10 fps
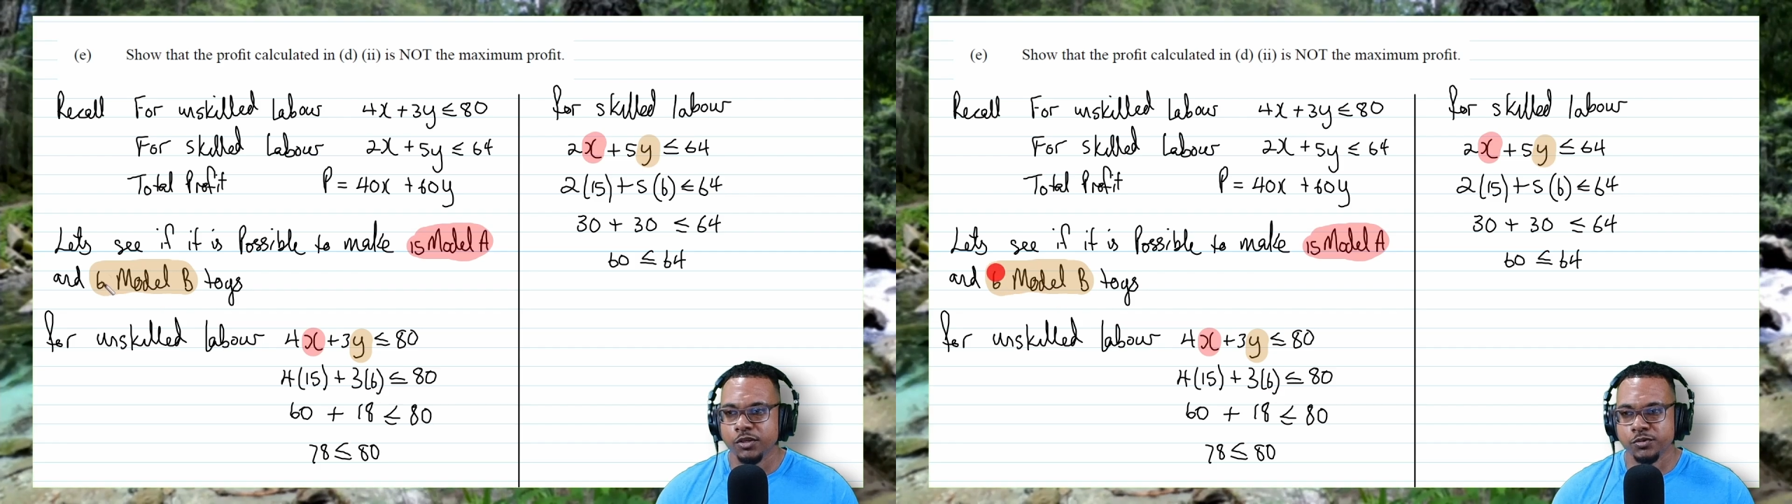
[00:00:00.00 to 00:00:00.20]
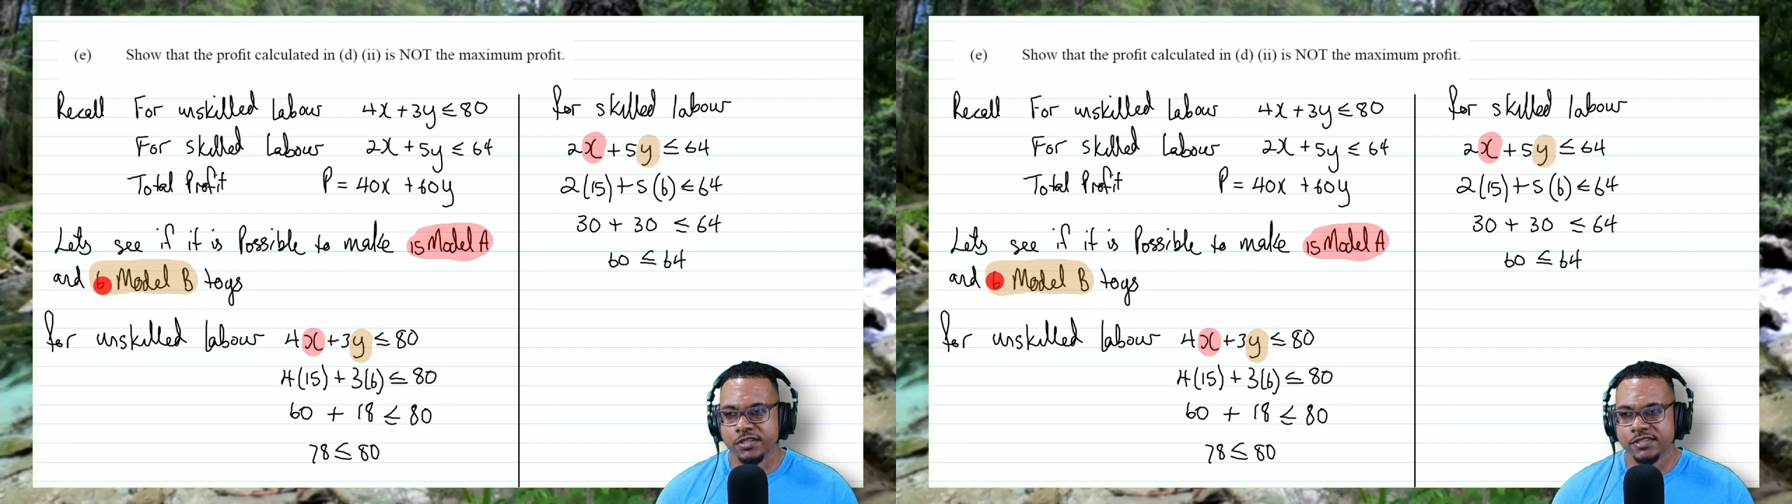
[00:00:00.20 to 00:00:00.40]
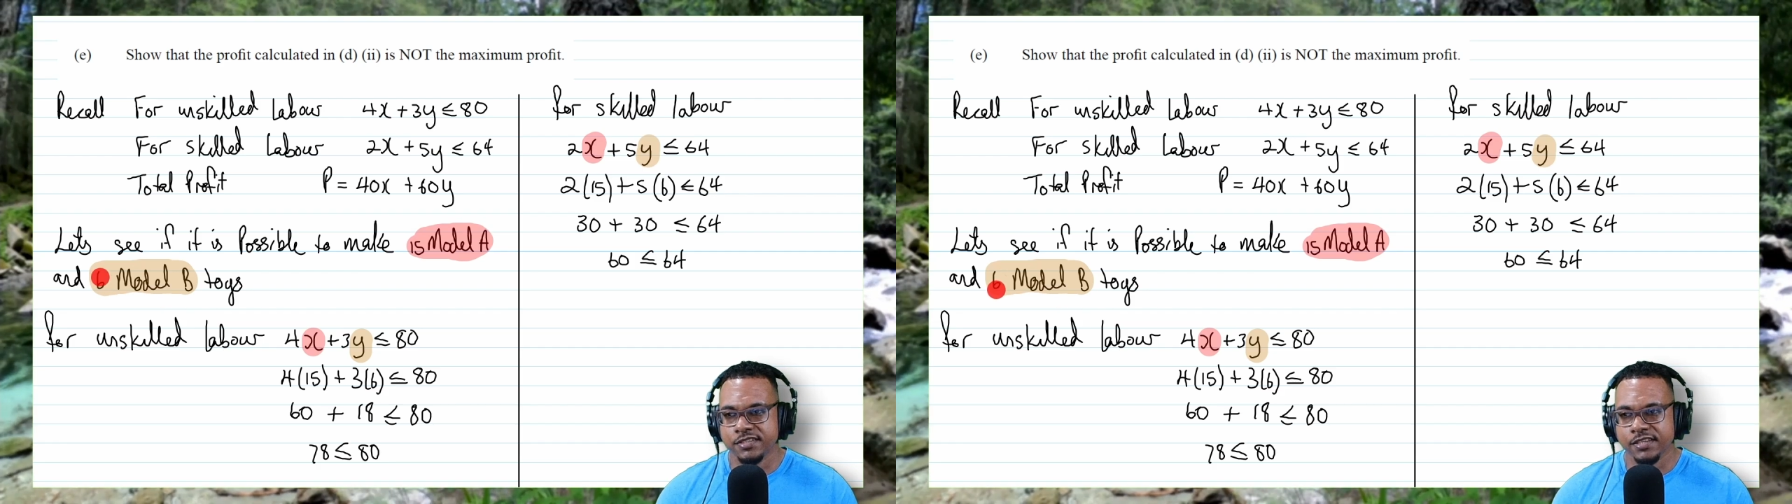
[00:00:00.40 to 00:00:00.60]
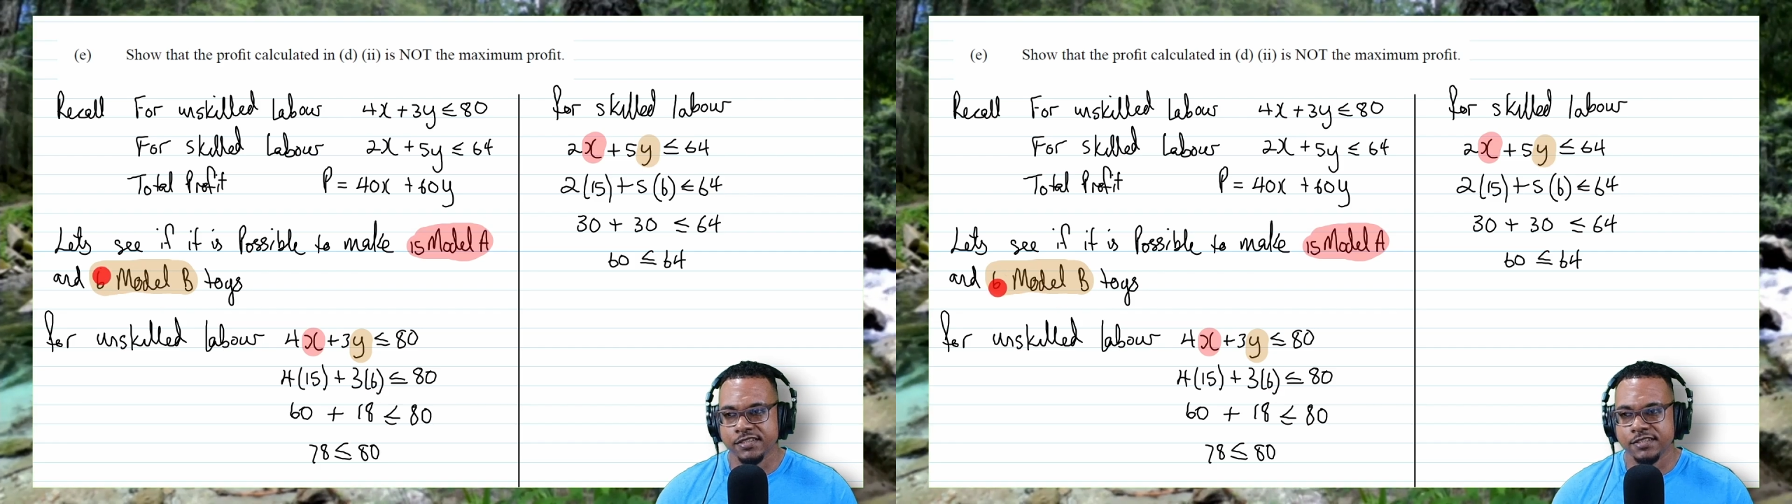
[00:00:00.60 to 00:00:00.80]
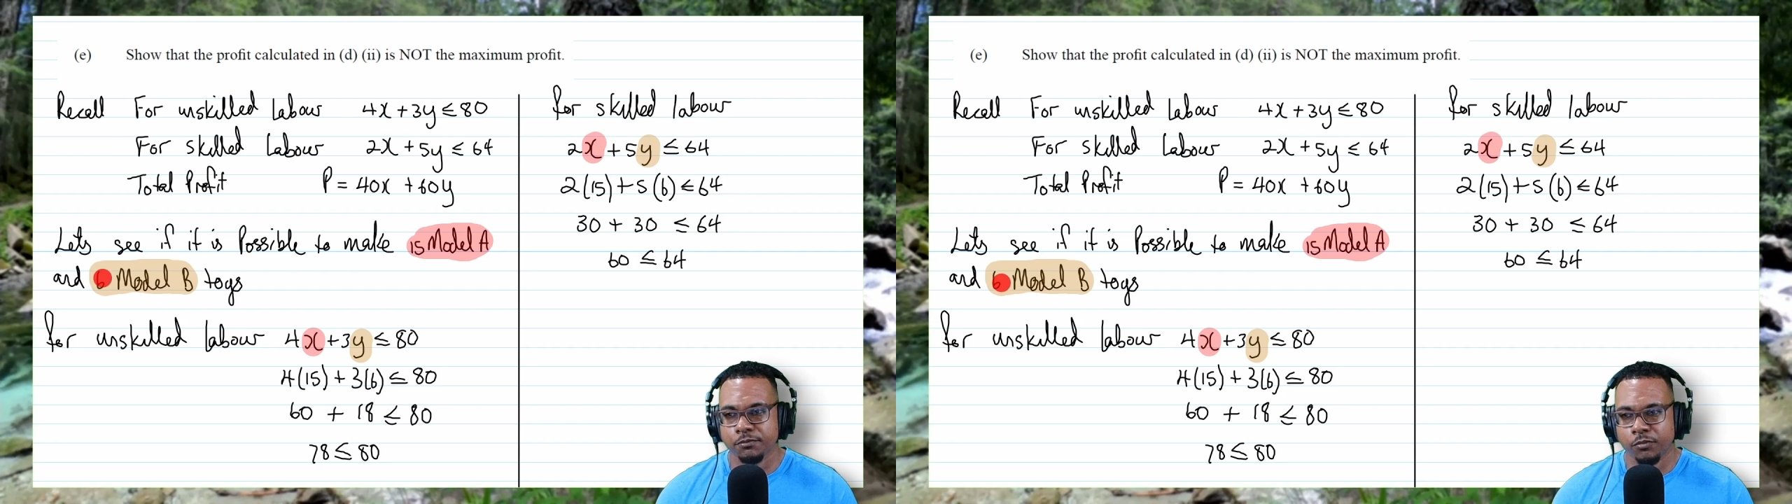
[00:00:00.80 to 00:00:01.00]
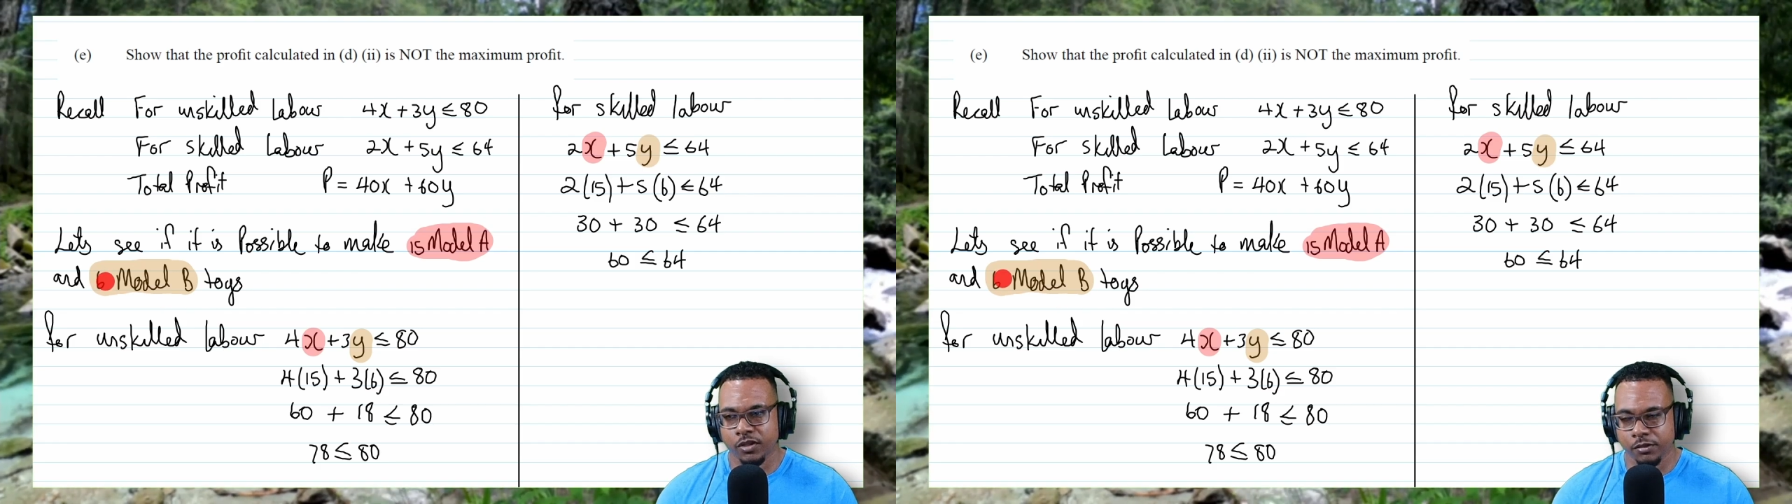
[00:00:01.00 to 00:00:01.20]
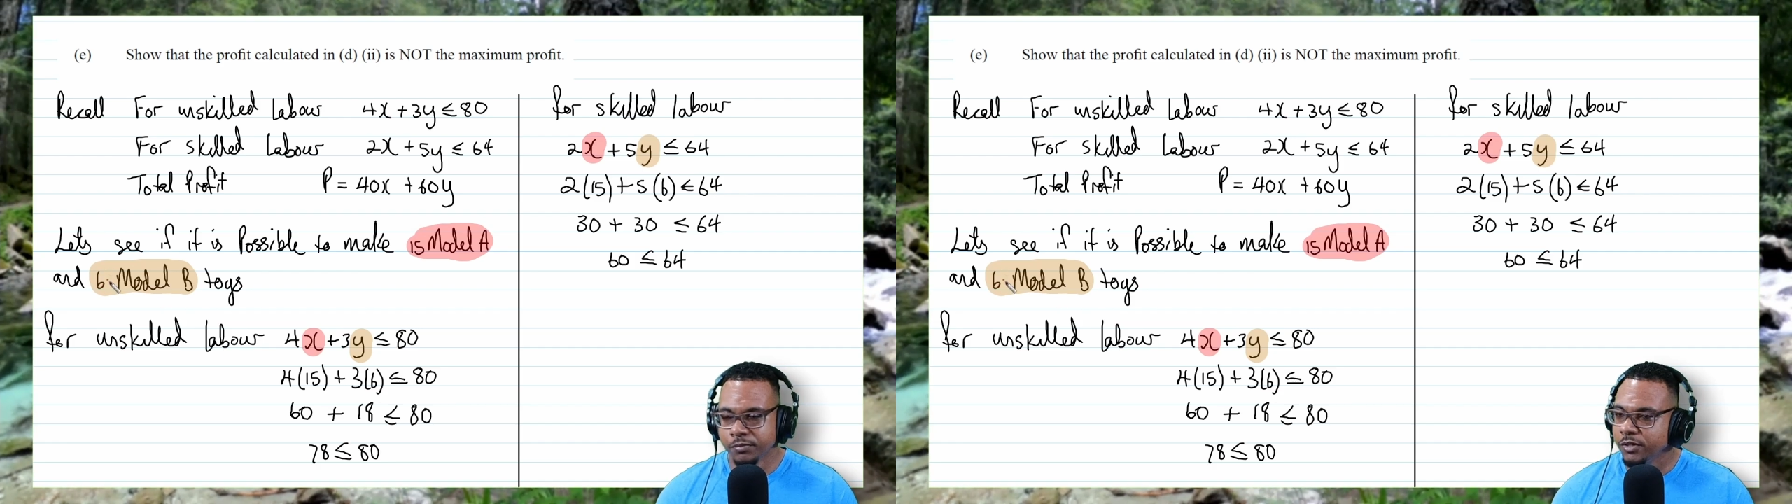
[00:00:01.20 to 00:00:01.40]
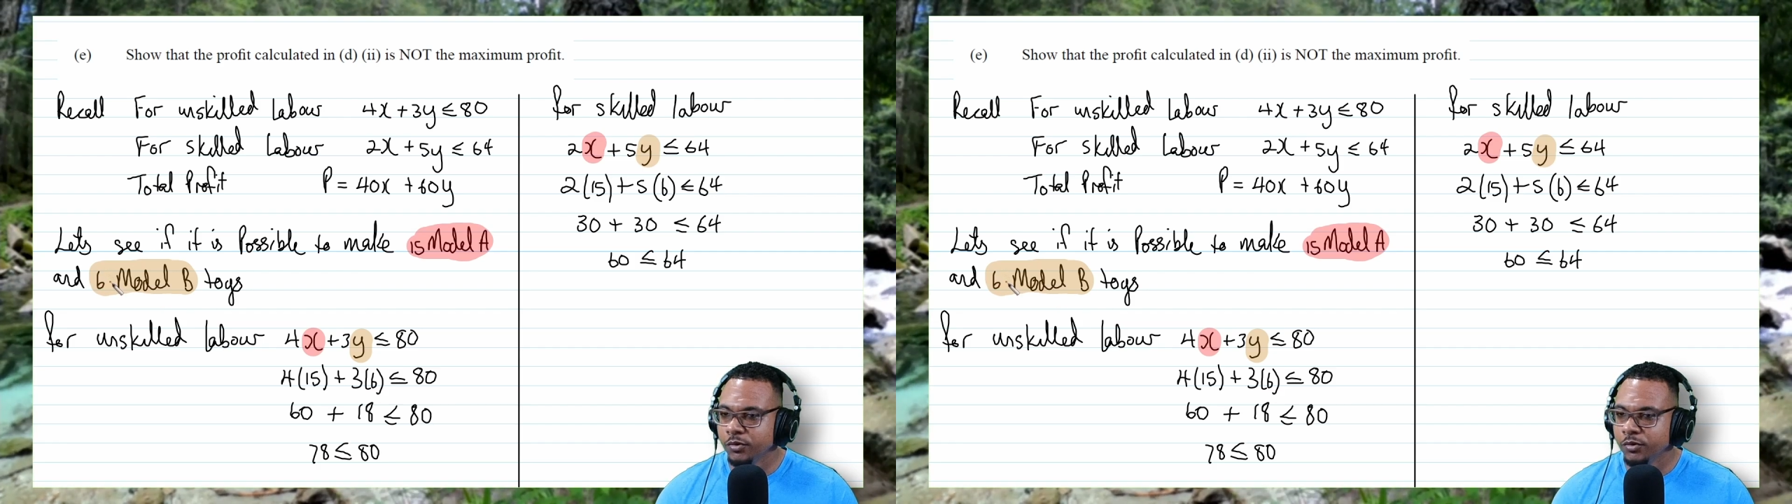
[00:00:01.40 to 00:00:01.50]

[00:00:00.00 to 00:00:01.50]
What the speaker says: using 6 model B,